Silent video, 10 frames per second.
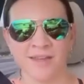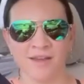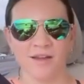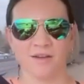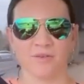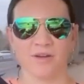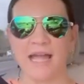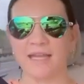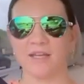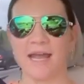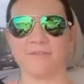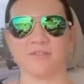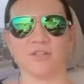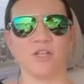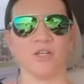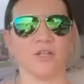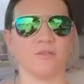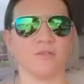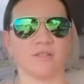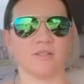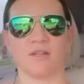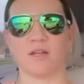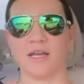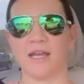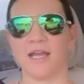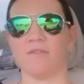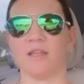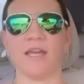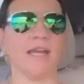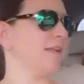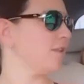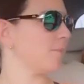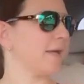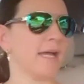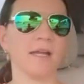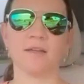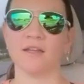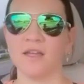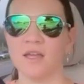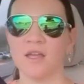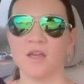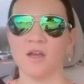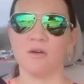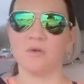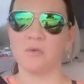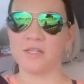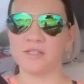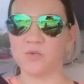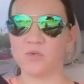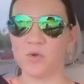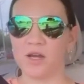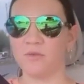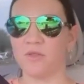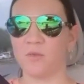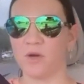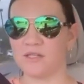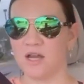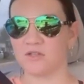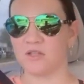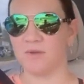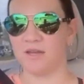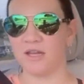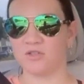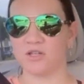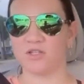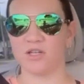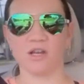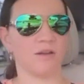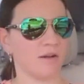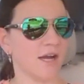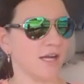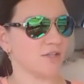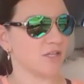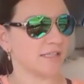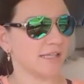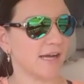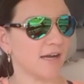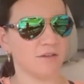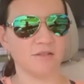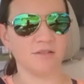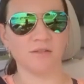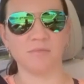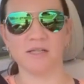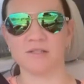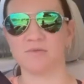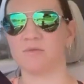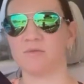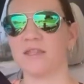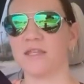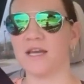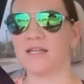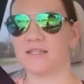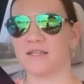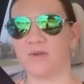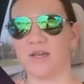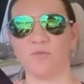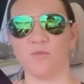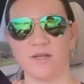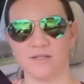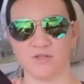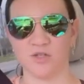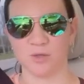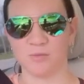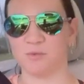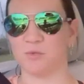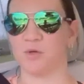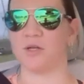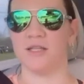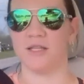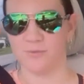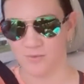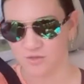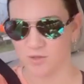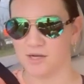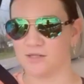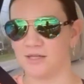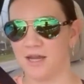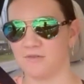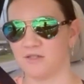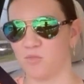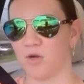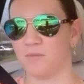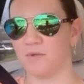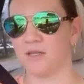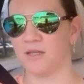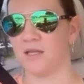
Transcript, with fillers: Alright, good afternoon. Still got Ava Lane in the back. Went to the one doctor, the pediatrician, to go get her eye checked out. Buzz was with us because we had went to the gym this morning and then went straight to Ava's appointment.